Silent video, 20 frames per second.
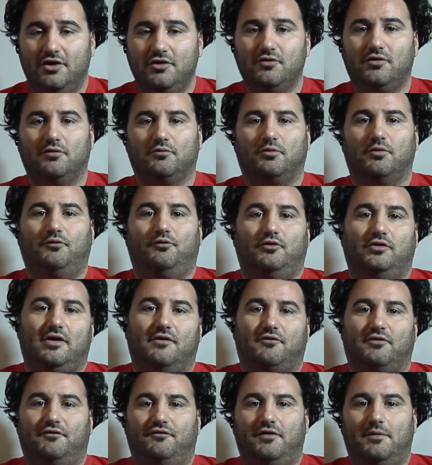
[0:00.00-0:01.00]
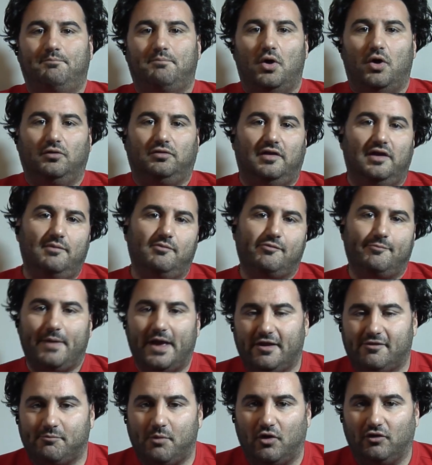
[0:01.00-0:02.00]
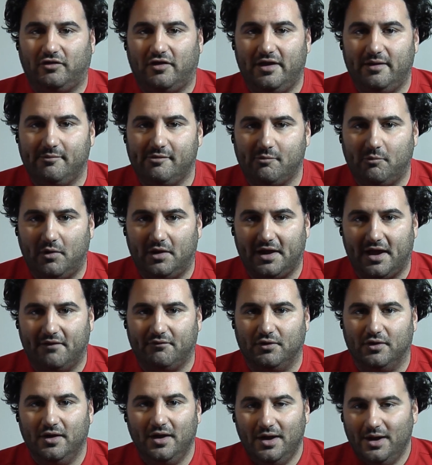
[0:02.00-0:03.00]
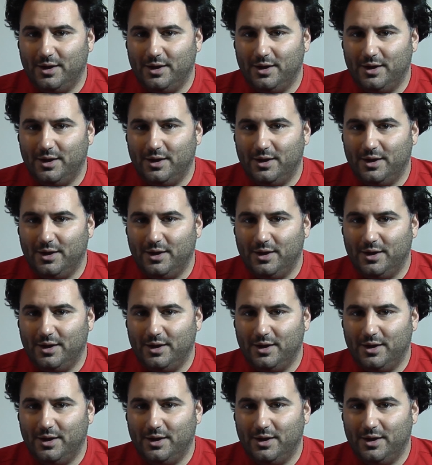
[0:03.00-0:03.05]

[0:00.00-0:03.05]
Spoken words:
You could root for different football teams, baseball teams, whatever,